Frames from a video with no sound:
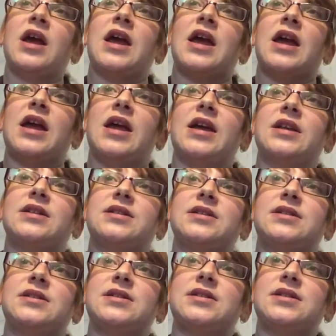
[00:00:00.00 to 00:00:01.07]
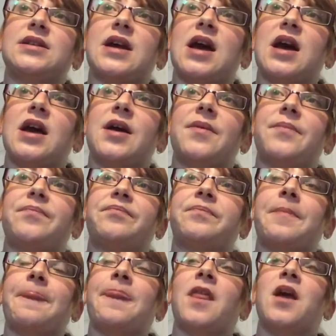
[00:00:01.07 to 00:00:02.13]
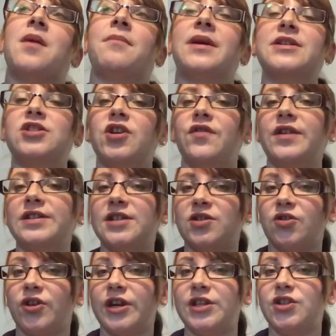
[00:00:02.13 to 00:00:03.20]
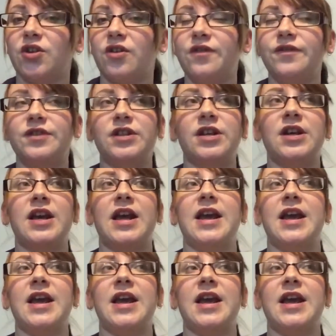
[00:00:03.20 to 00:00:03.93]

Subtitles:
And my cervix is already soft,